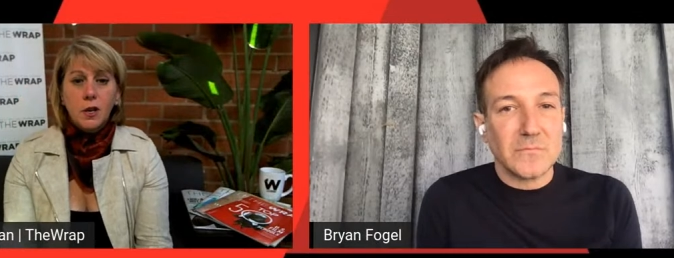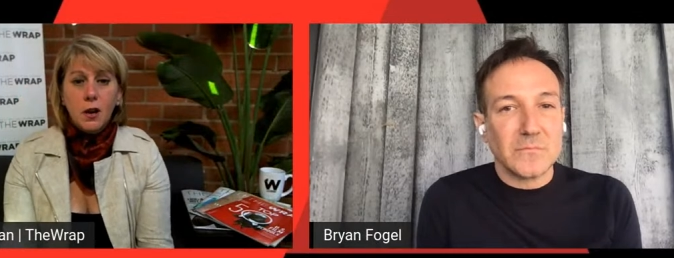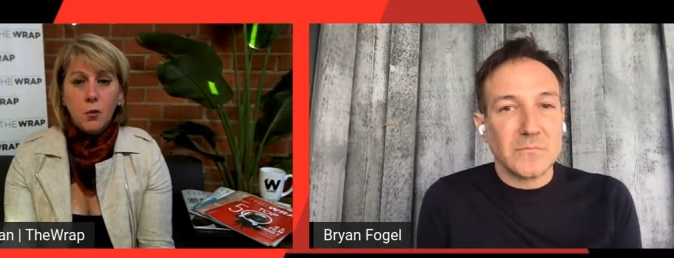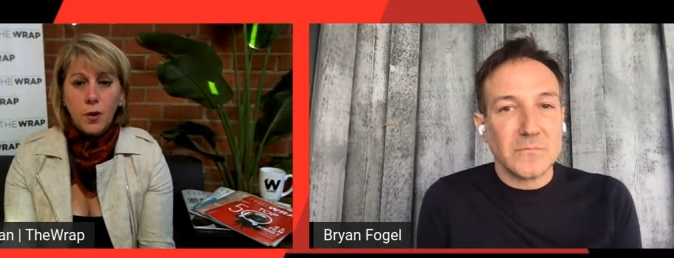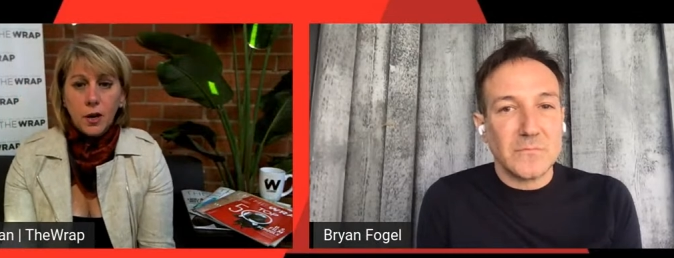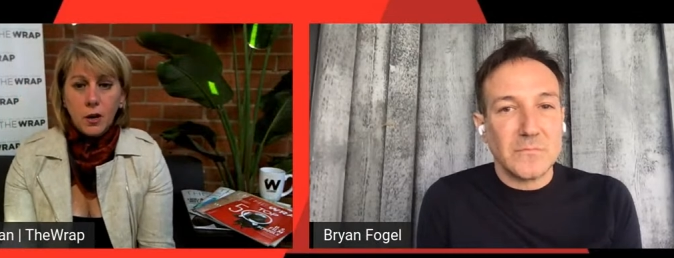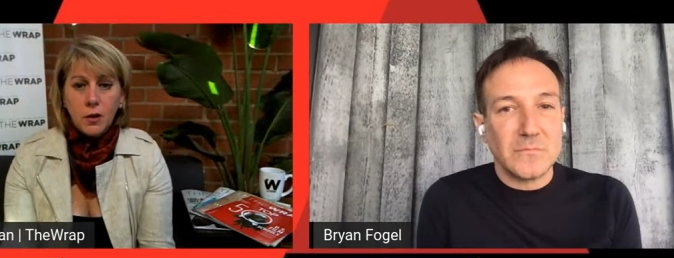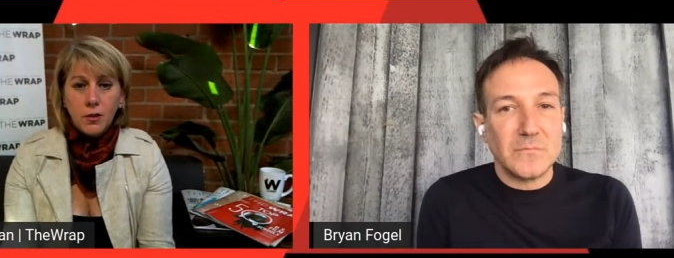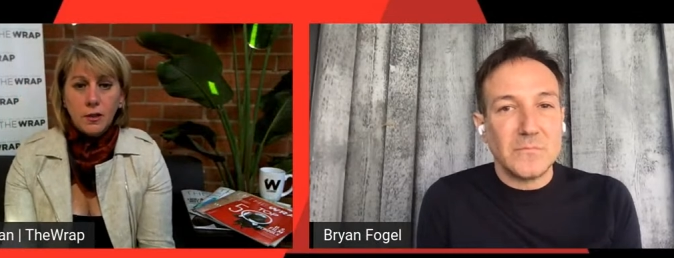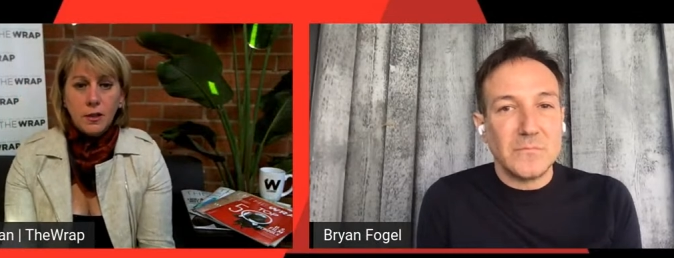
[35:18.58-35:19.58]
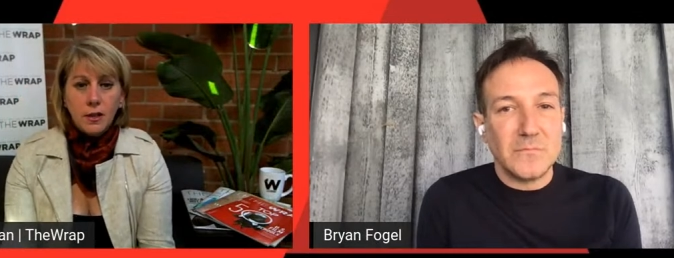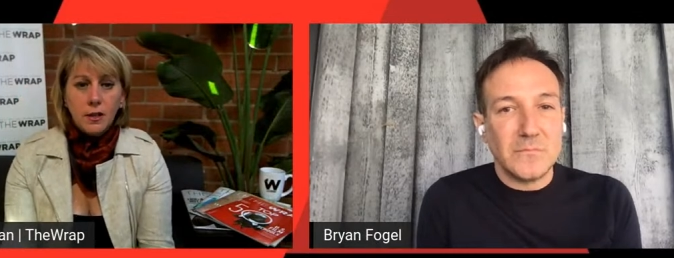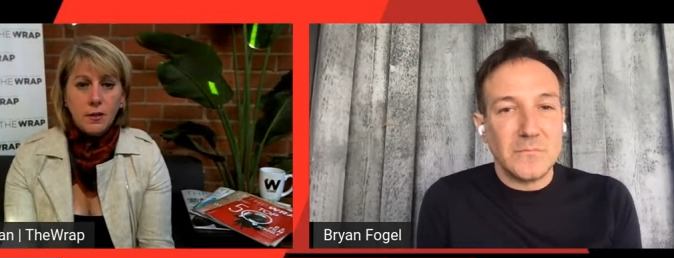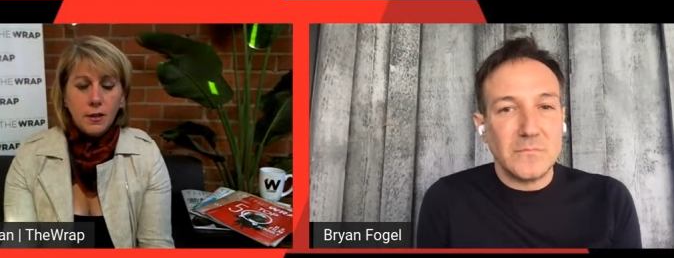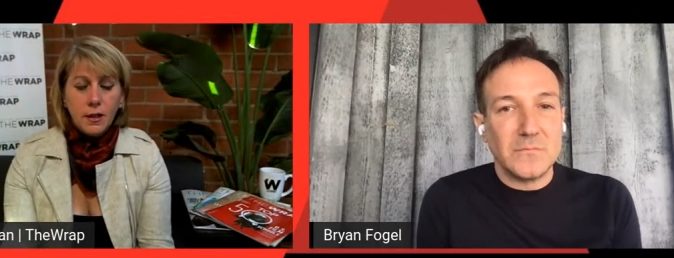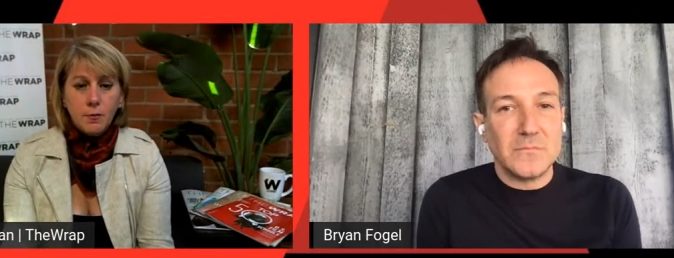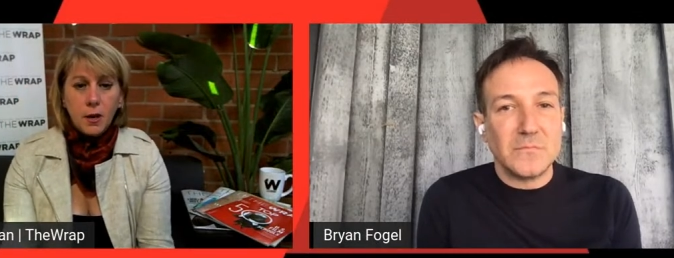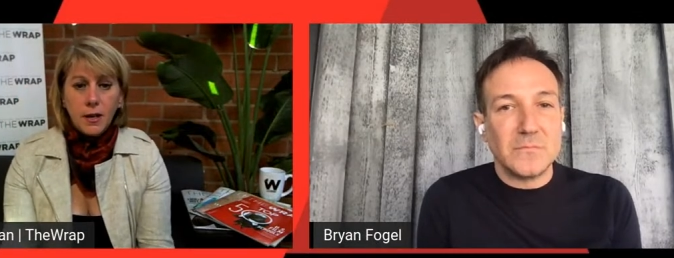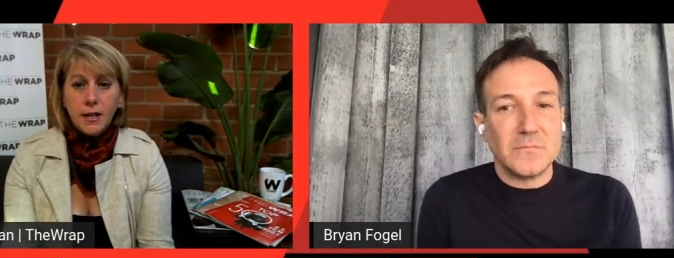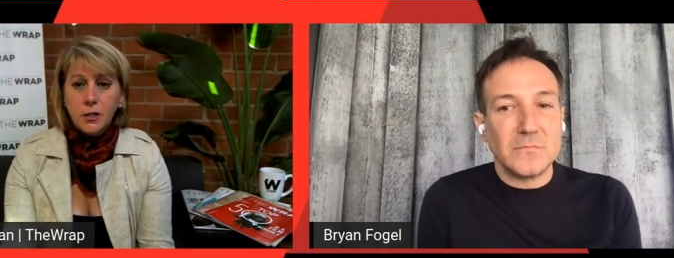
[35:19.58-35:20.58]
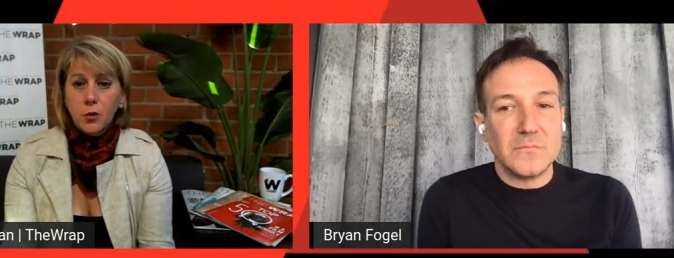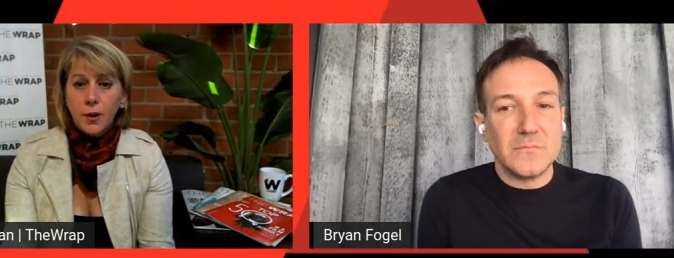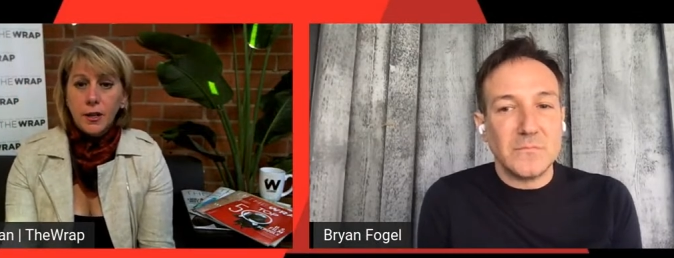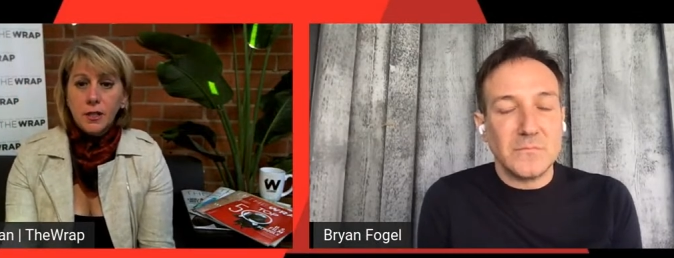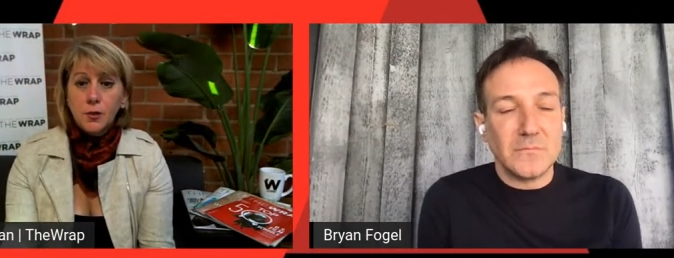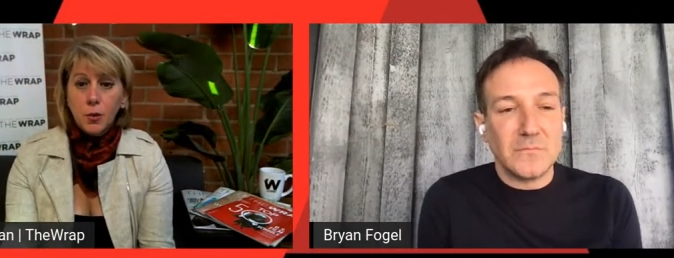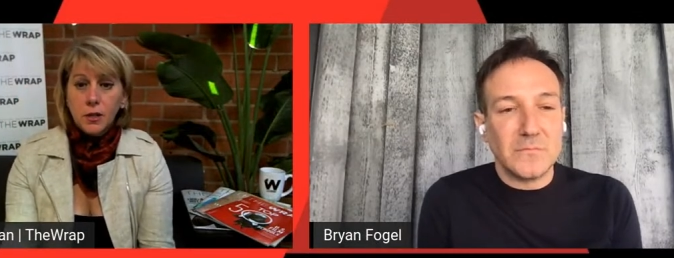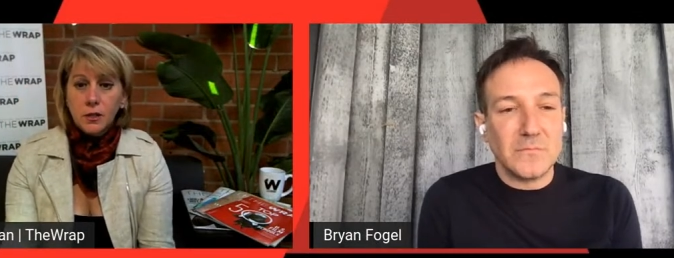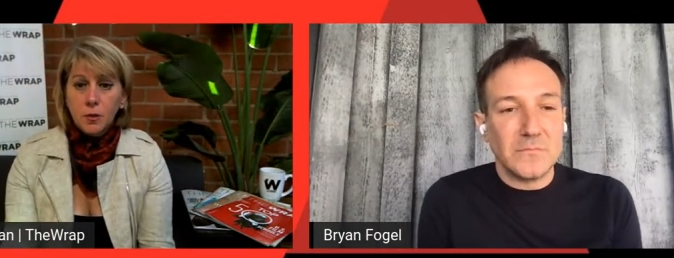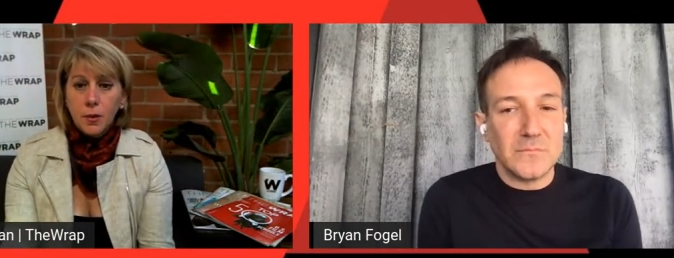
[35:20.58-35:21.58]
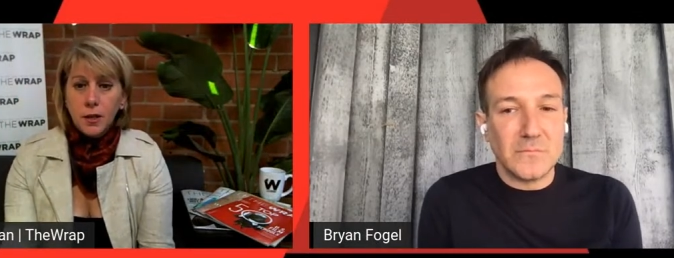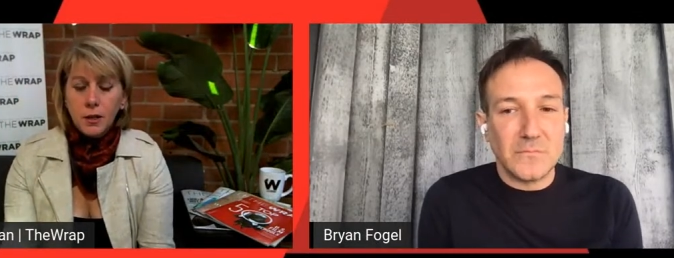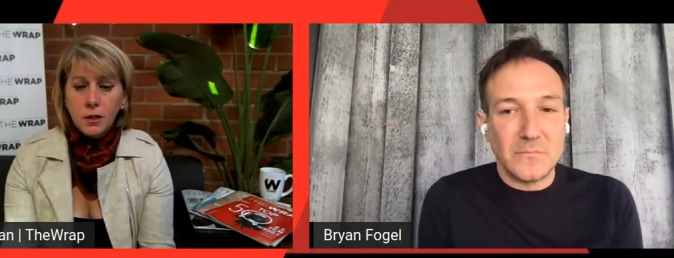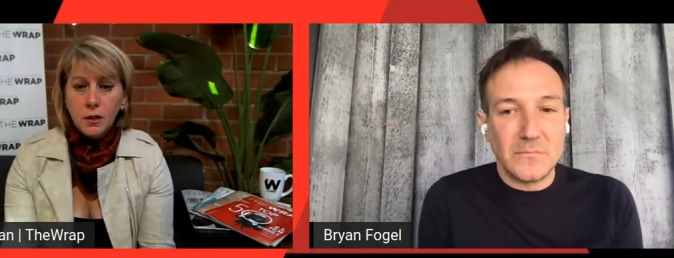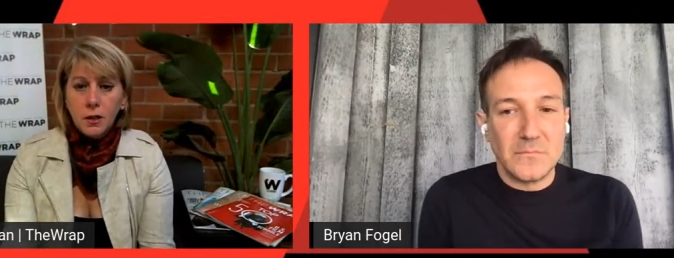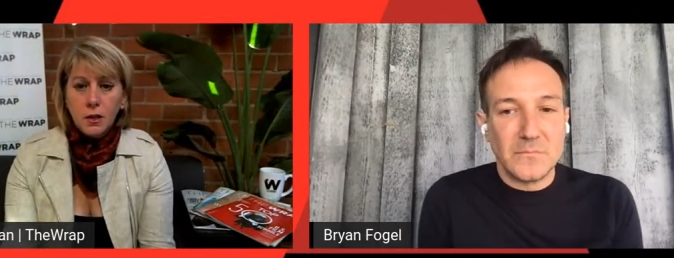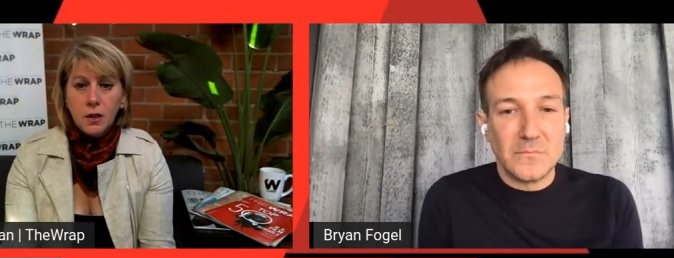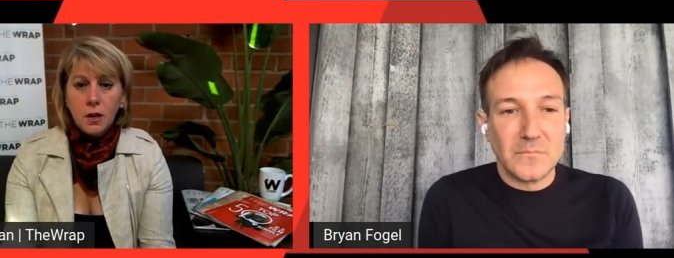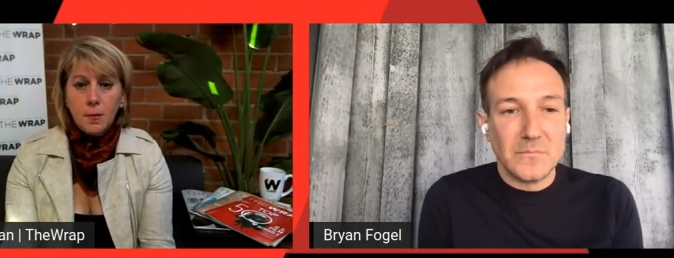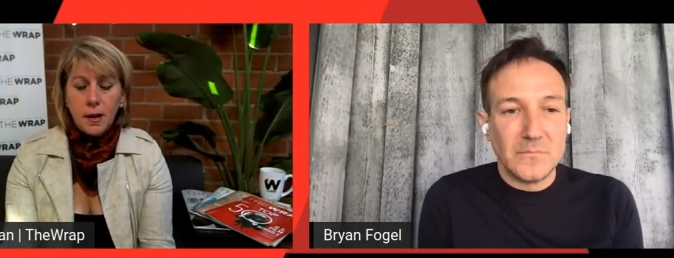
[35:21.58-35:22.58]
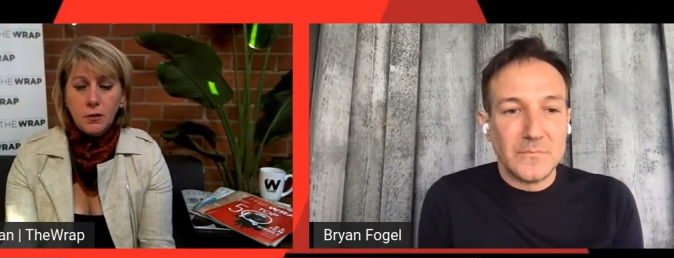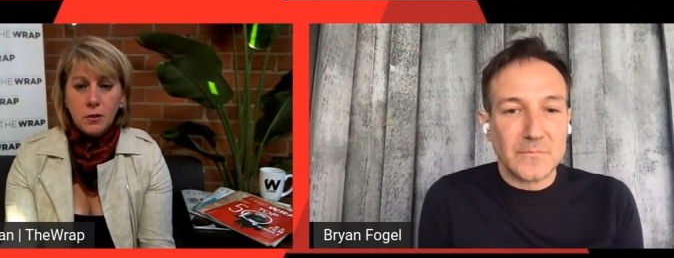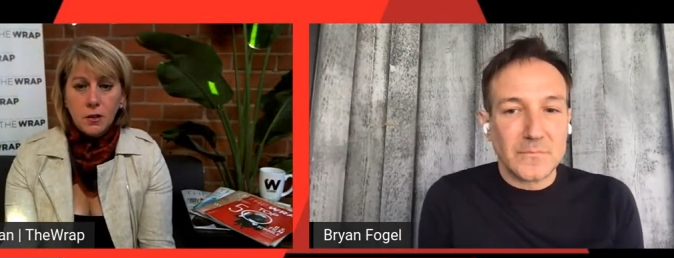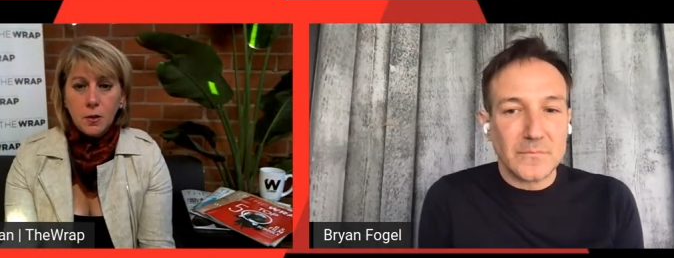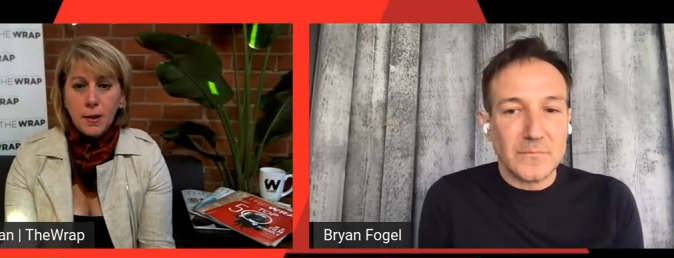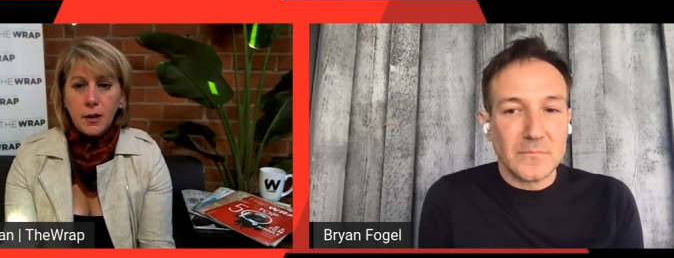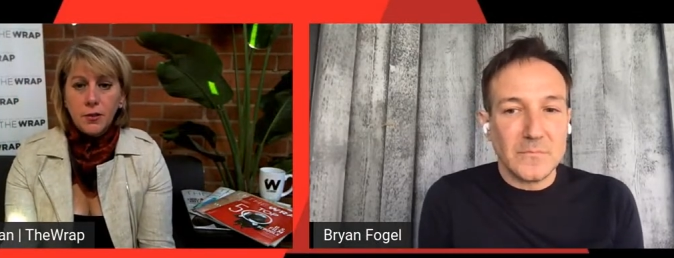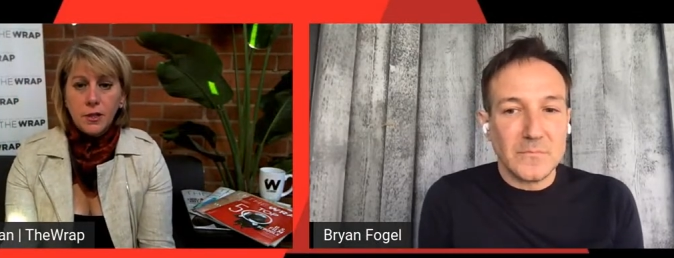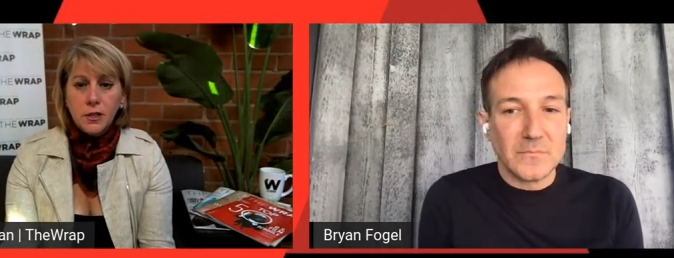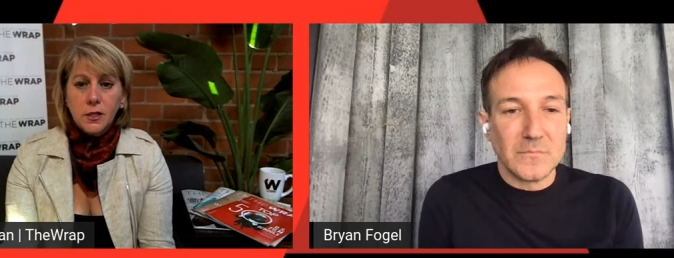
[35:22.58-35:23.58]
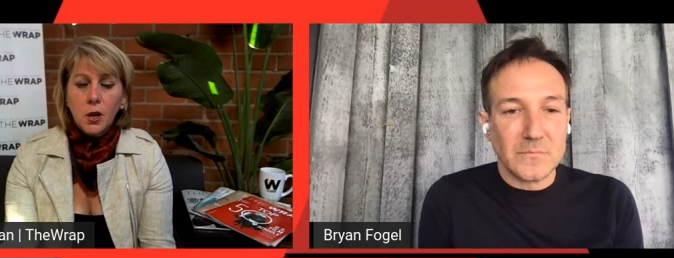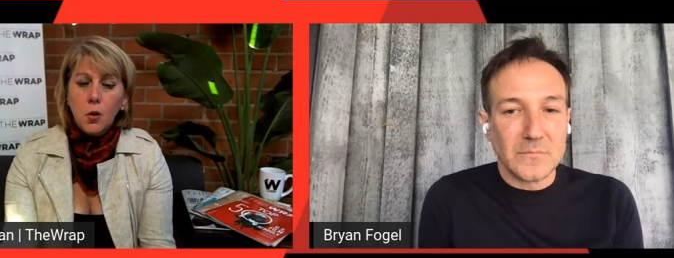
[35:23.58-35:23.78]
Speaker 1: not aware that they that Biden has already expressed an opinion about about this.